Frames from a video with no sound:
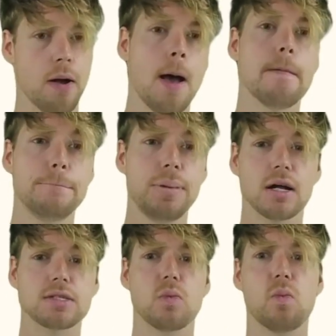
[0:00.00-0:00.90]
But
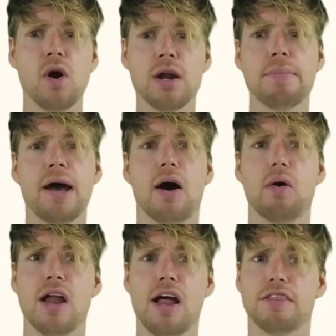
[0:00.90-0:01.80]
what about
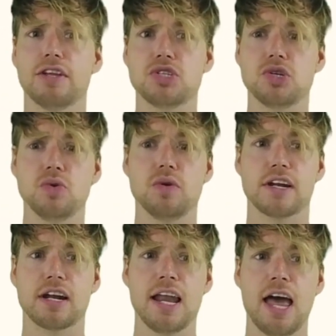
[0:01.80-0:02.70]
the 2 that are
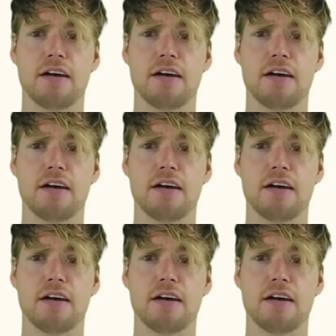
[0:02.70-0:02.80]
left?